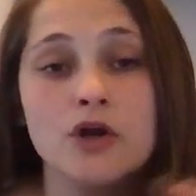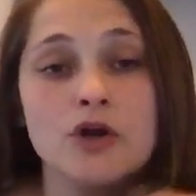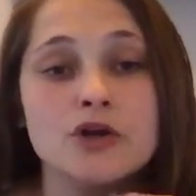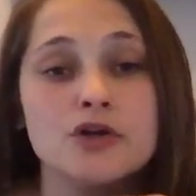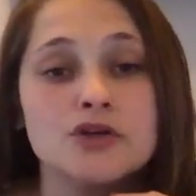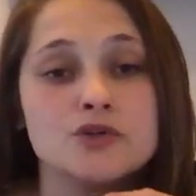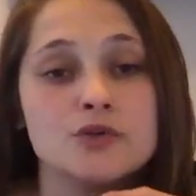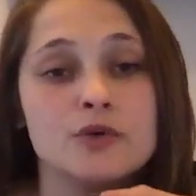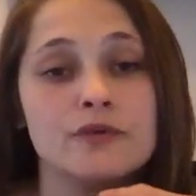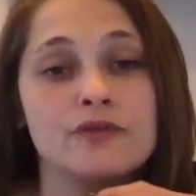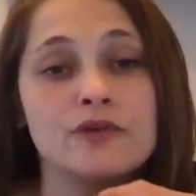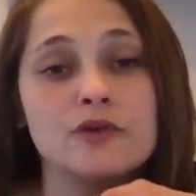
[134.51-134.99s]

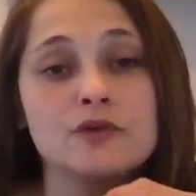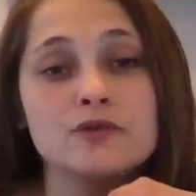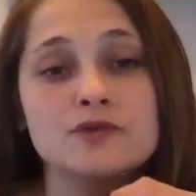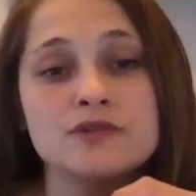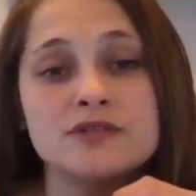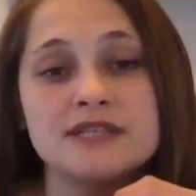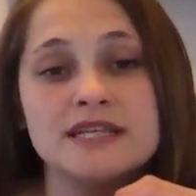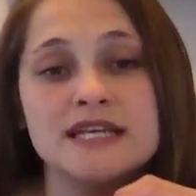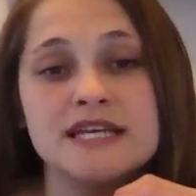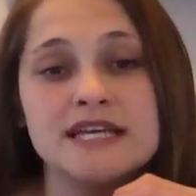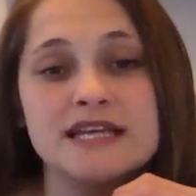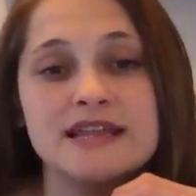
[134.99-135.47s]
So if you
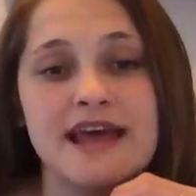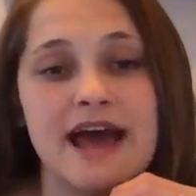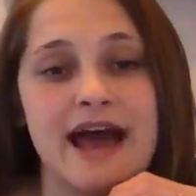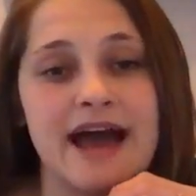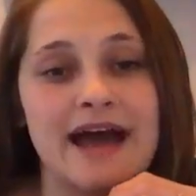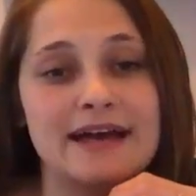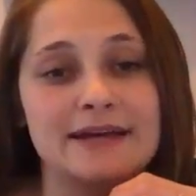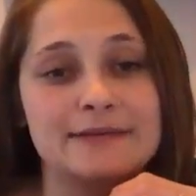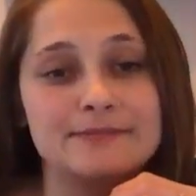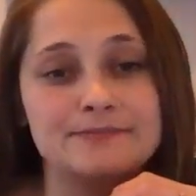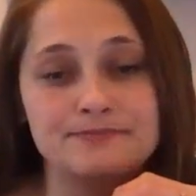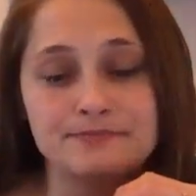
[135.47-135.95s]
see
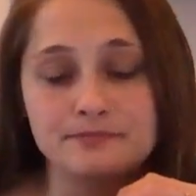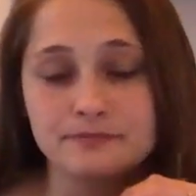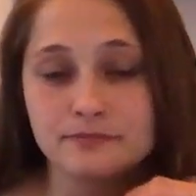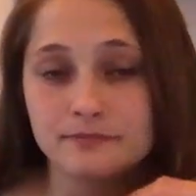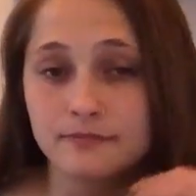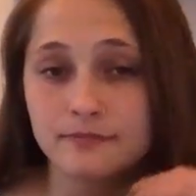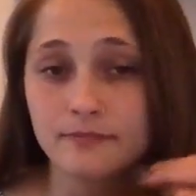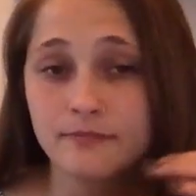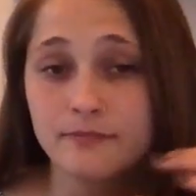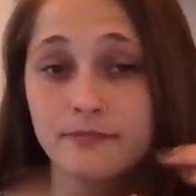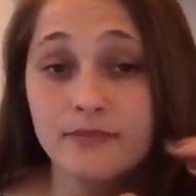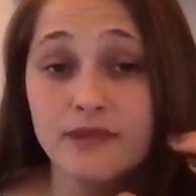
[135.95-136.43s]
that
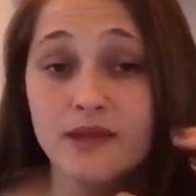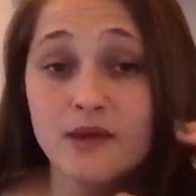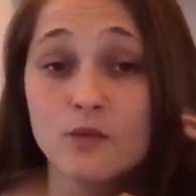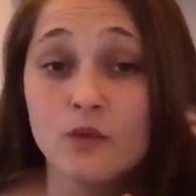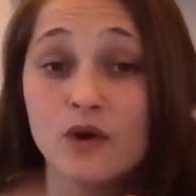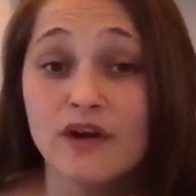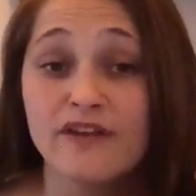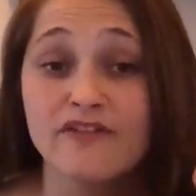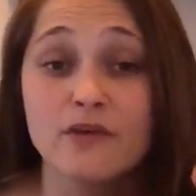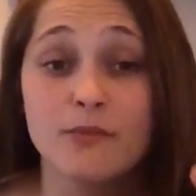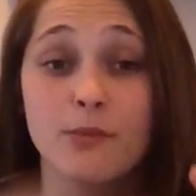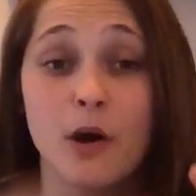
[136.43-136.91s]
one
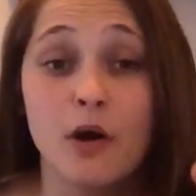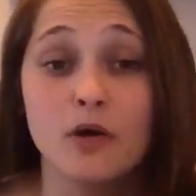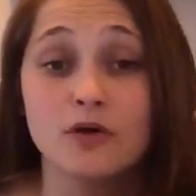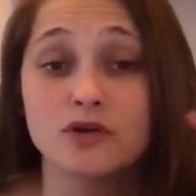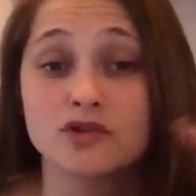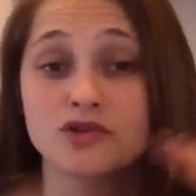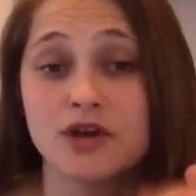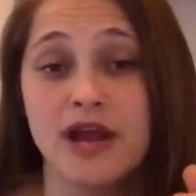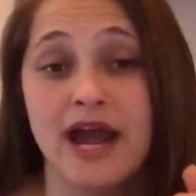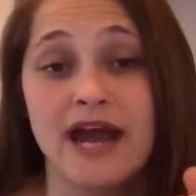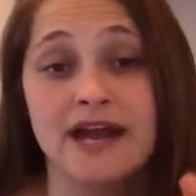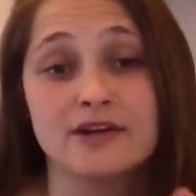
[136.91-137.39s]
of the
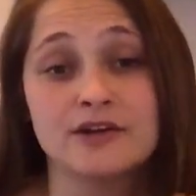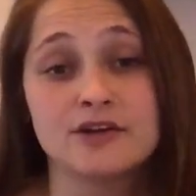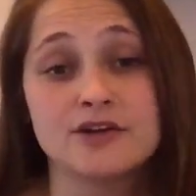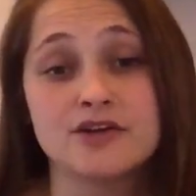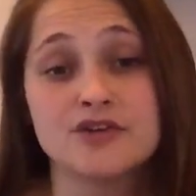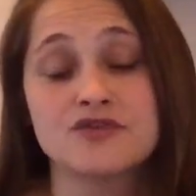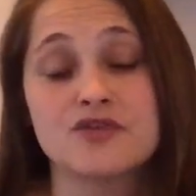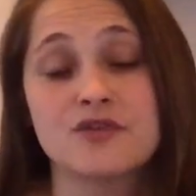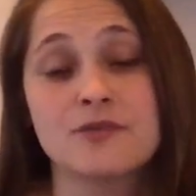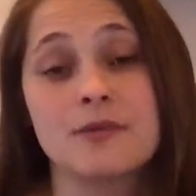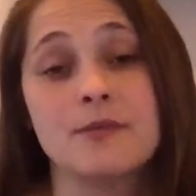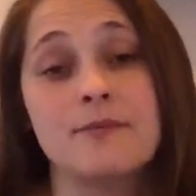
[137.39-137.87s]
poetry editors
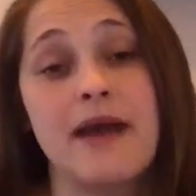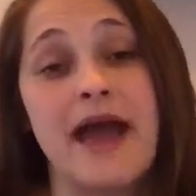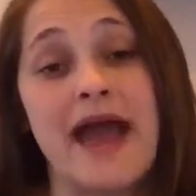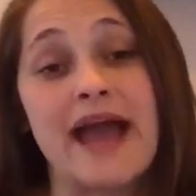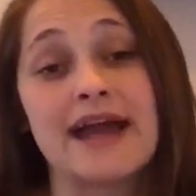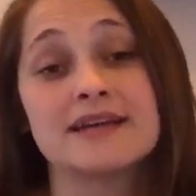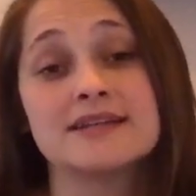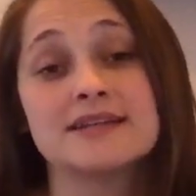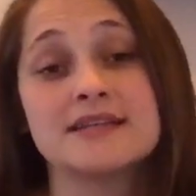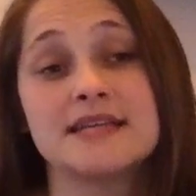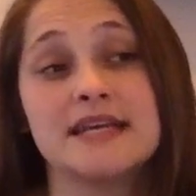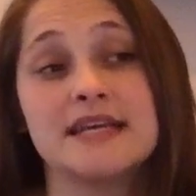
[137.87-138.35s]
from the
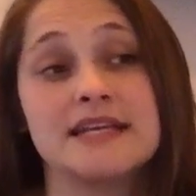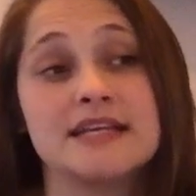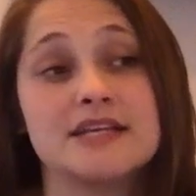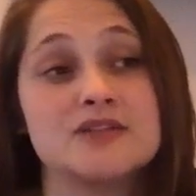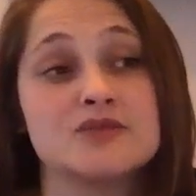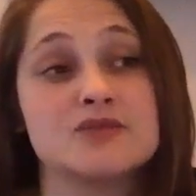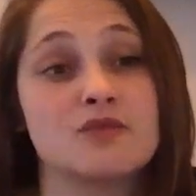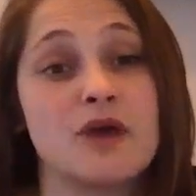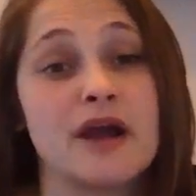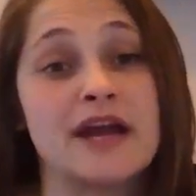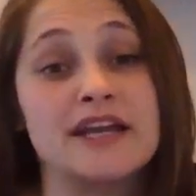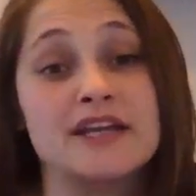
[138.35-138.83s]
magazine is
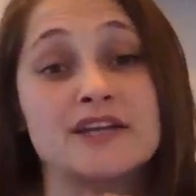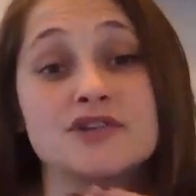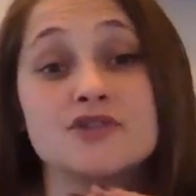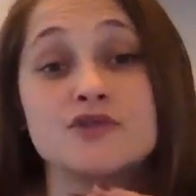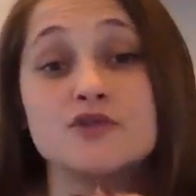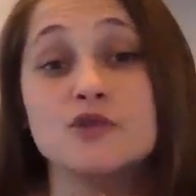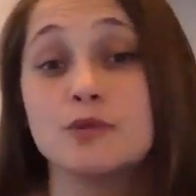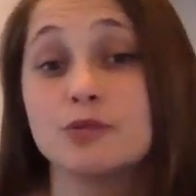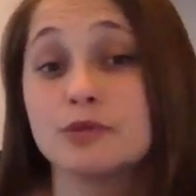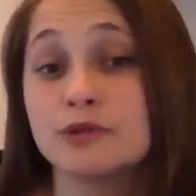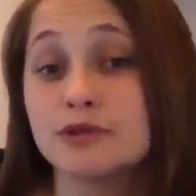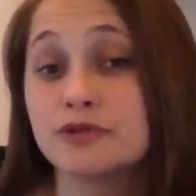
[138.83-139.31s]
writing
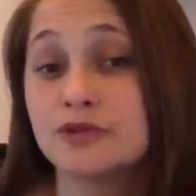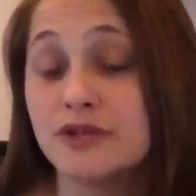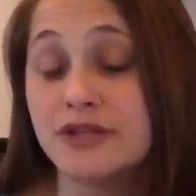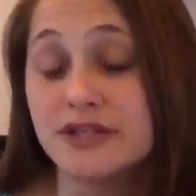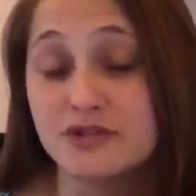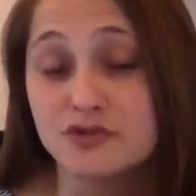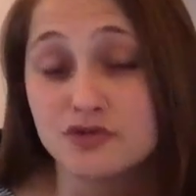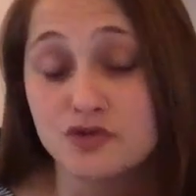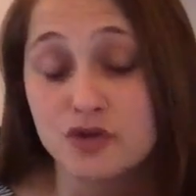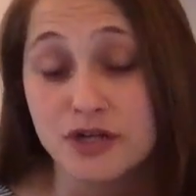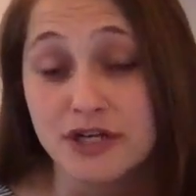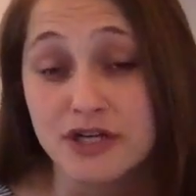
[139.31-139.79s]
super tra-
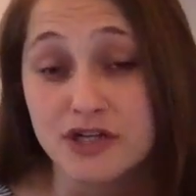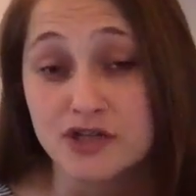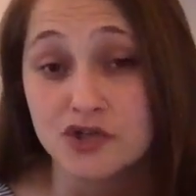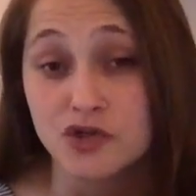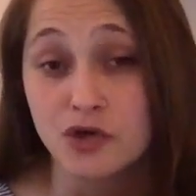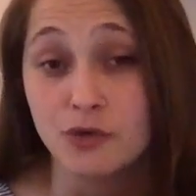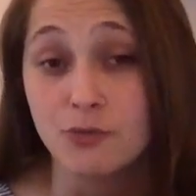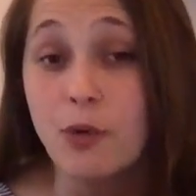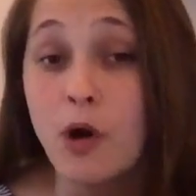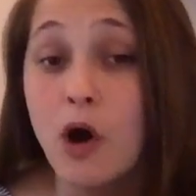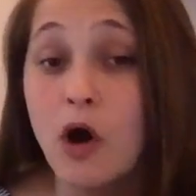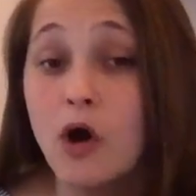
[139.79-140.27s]
traditional
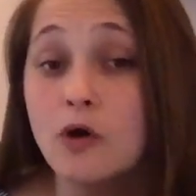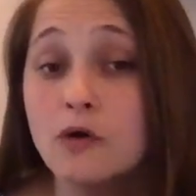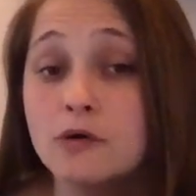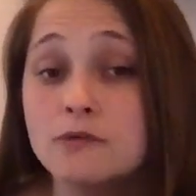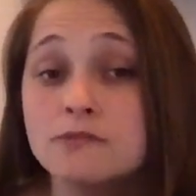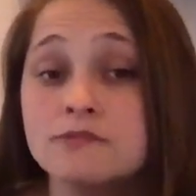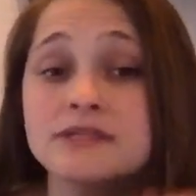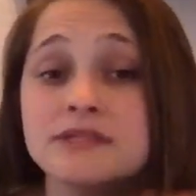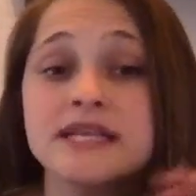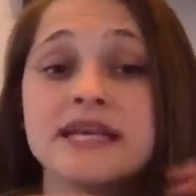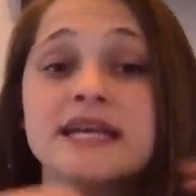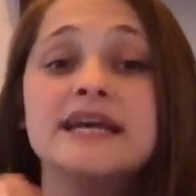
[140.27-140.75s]

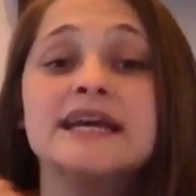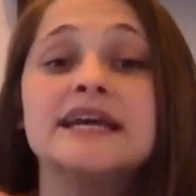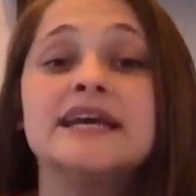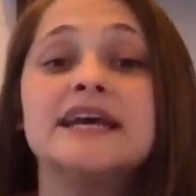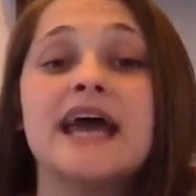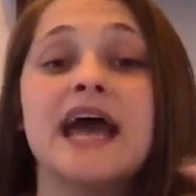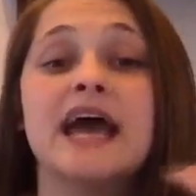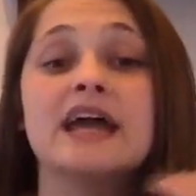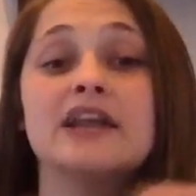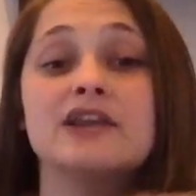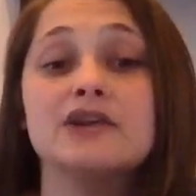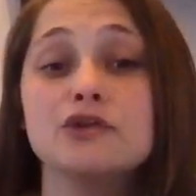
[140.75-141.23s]
poems
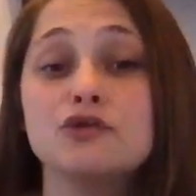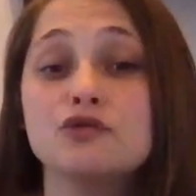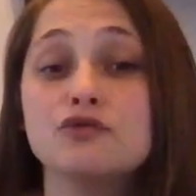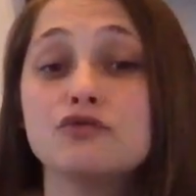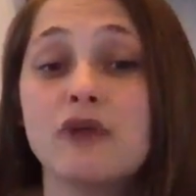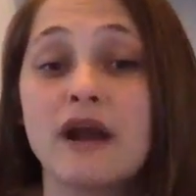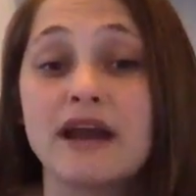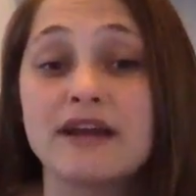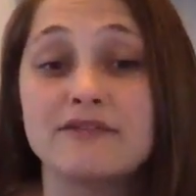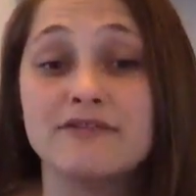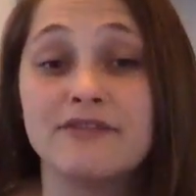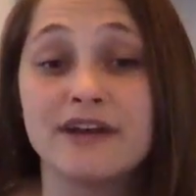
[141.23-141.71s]
and you
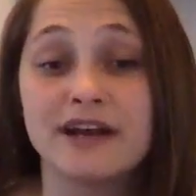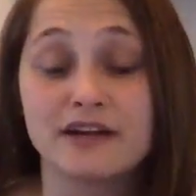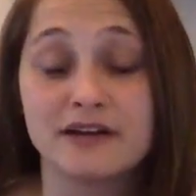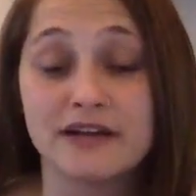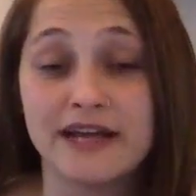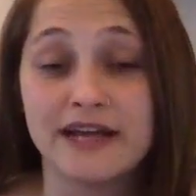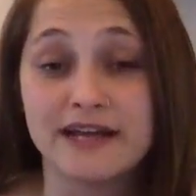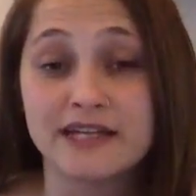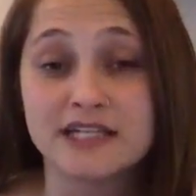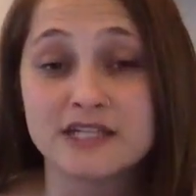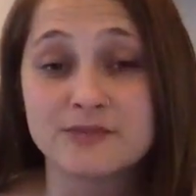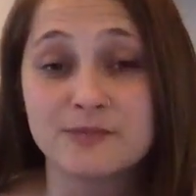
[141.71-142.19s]
write very
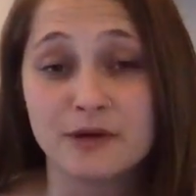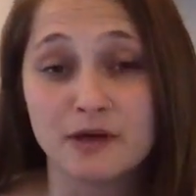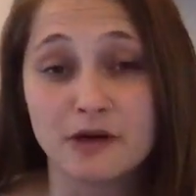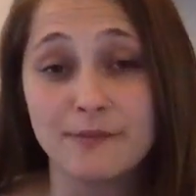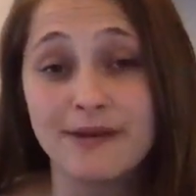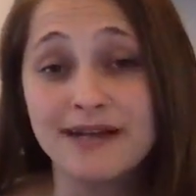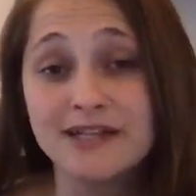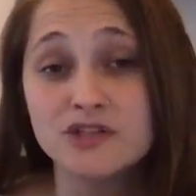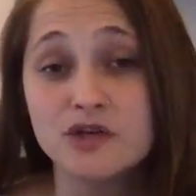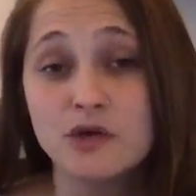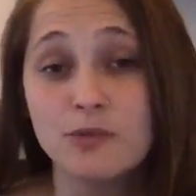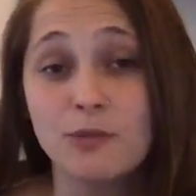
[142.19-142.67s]

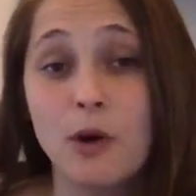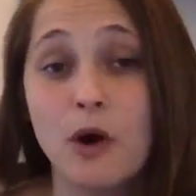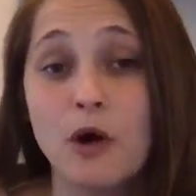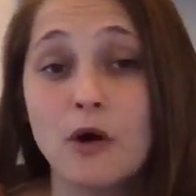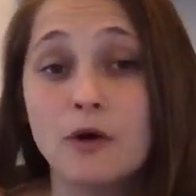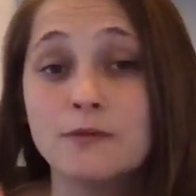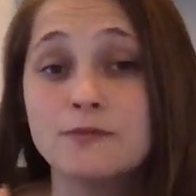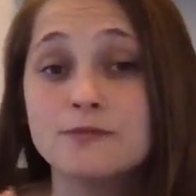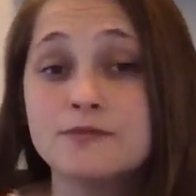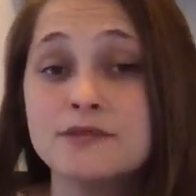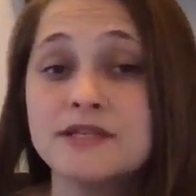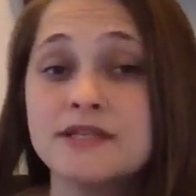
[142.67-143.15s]
experimental
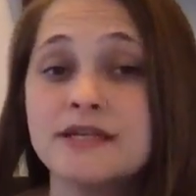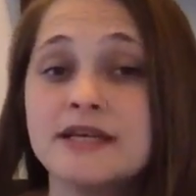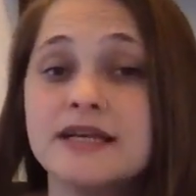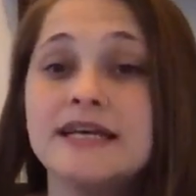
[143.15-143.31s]
poems,